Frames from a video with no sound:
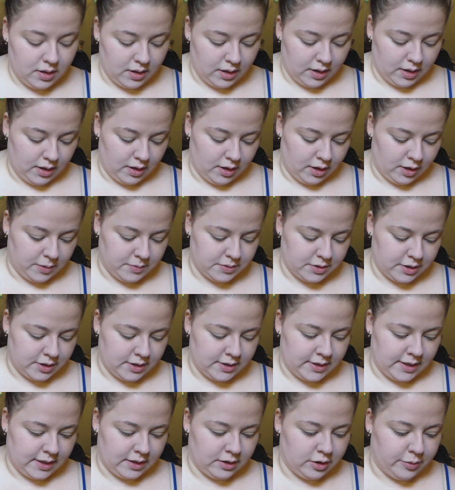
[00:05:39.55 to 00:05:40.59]
And I'm just going
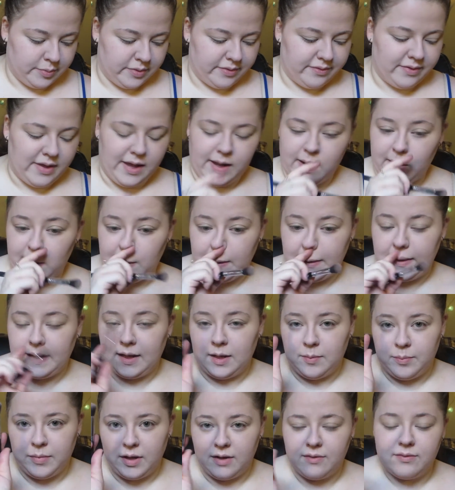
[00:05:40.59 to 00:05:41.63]
to take a little bit of that on
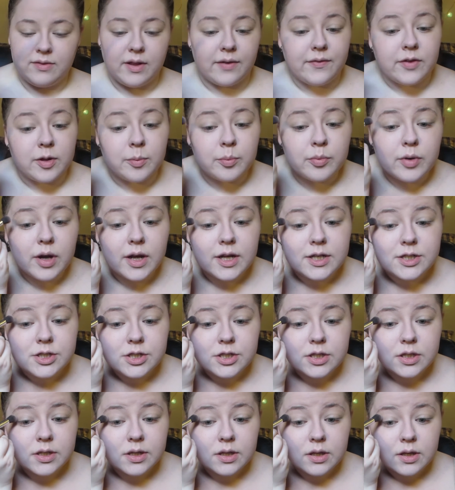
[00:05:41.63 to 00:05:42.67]
a big fluffy
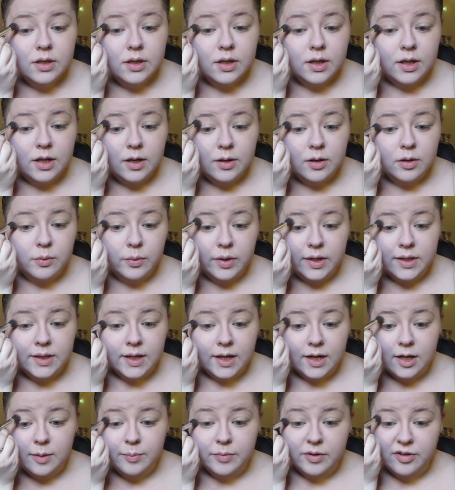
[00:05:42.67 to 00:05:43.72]
brush, and I'm going to work
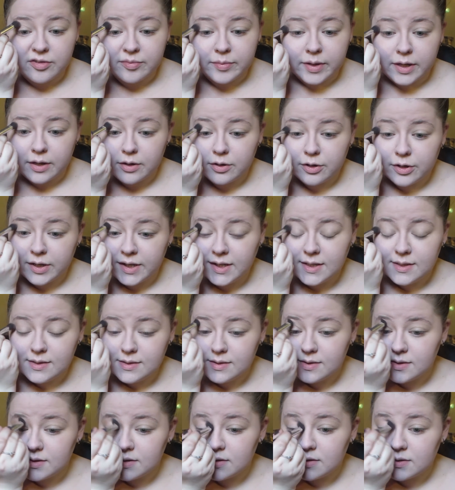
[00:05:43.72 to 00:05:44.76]
that above my
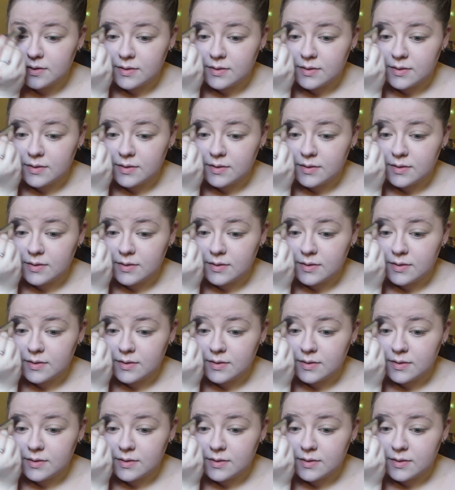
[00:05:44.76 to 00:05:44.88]
crease.